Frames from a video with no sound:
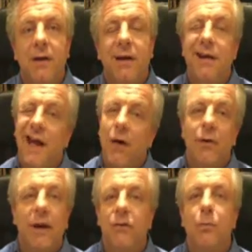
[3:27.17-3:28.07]
And now
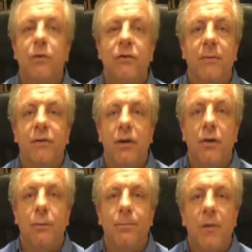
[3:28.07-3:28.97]
the next move is up to
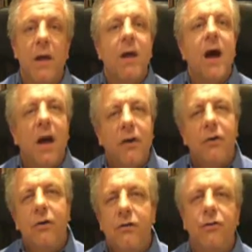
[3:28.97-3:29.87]
you. I
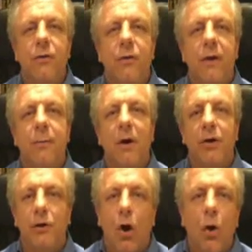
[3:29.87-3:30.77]
urge you to think about
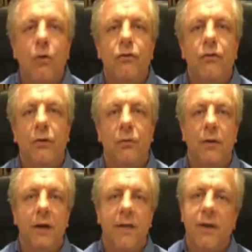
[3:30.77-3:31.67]
your own
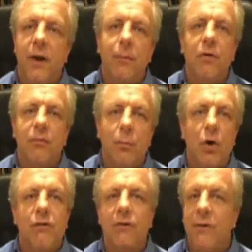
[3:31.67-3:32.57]
children and the number of
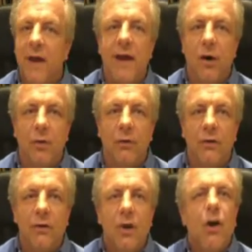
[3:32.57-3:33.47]
books that they own,
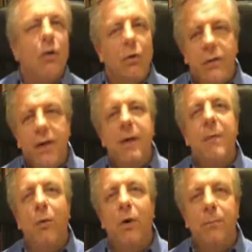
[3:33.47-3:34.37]
or to think
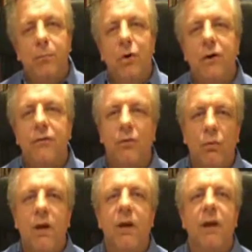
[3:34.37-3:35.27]
about what books and
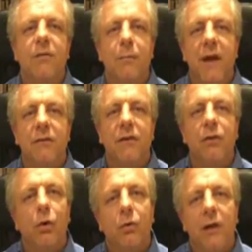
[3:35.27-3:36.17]
reading have meant in
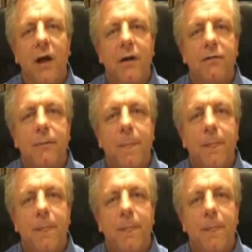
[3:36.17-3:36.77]
your own life.